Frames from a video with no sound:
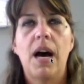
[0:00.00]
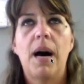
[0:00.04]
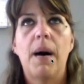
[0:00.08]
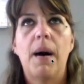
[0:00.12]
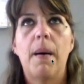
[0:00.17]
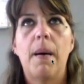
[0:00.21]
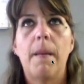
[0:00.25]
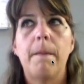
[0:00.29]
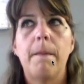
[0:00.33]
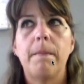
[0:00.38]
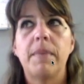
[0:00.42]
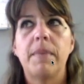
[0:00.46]

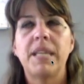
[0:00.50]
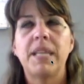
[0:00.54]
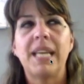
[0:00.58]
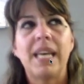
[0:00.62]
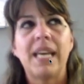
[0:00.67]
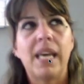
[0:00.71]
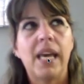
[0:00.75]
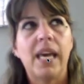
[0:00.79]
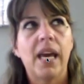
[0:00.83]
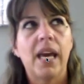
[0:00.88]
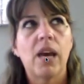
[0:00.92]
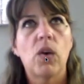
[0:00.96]
But they
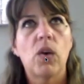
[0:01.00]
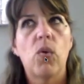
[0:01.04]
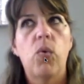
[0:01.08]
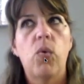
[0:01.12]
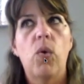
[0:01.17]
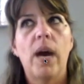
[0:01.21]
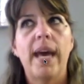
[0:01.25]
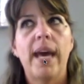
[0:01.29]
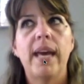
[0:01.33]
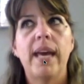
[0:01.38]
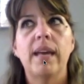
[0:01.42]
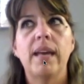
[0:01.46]
can't
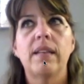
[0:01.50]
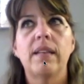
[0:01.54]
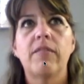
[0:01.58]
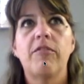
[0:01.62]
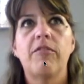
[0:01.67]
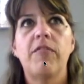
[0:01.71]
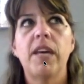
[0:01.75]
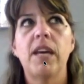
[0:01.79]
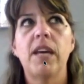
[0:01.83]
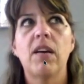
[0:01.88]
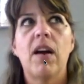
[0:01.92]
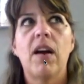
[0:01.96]
quite
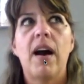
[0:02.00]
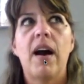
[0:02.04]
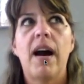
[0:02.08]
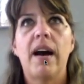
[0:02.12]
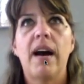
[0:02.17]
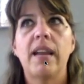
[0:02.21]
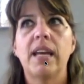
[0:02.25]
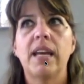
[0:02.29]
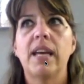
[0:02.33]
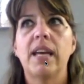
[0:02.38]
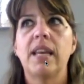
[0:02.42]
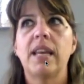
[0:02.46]
figure out how
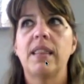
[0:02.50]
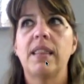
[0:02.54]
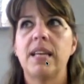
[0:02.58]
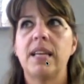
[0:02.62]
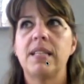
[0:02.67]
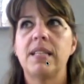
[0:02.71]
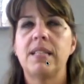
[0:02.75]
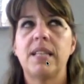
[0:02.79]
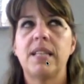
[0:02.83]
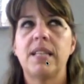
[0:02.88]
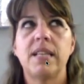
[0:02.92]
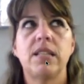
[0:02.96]
to get that
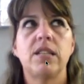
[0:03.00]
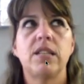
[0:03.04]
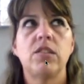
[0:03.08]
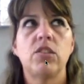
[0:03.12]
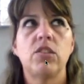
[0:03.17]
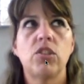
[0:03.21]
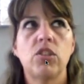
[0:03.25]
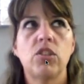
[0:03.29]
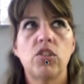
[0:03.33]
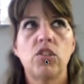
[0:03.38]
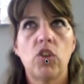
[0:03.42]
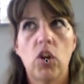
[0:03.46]
sentence
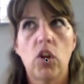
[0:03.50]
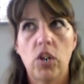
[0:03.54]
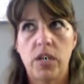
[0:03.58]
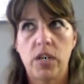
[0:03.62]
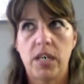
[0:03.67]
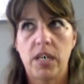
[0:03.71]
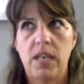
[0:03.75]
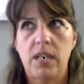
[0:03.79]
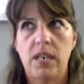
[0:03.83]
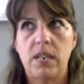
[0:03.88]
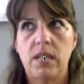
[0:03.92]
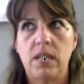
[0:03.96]

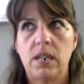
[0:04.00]
started.